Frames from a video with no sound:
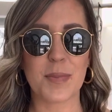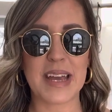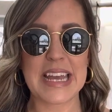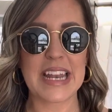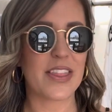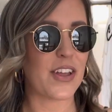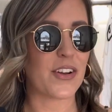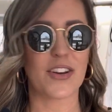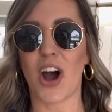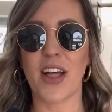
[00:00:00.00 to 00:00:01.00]
but
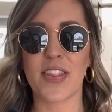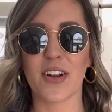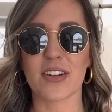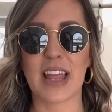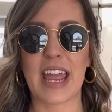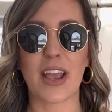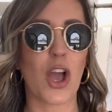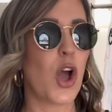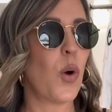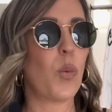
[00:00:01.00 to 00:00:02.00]
they're not. They're like
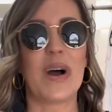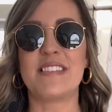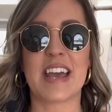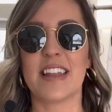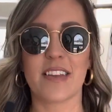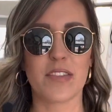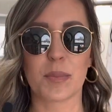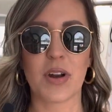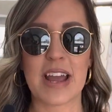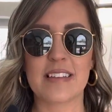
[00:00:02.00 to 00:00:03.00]
one tenth of the
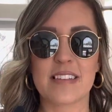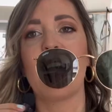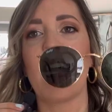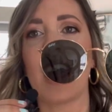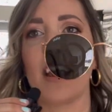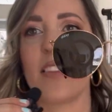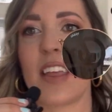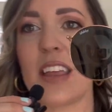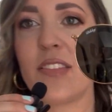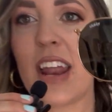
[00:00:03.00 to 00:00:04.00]
price. And
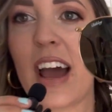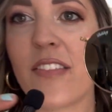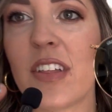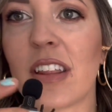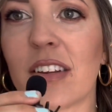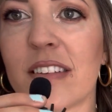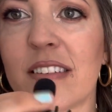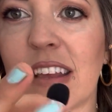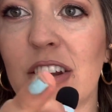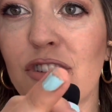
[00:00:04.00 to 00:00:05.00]
they even have the little
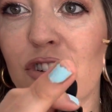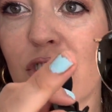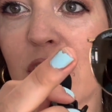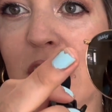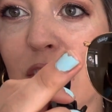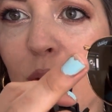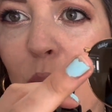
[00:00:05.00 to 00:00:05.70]
signature in the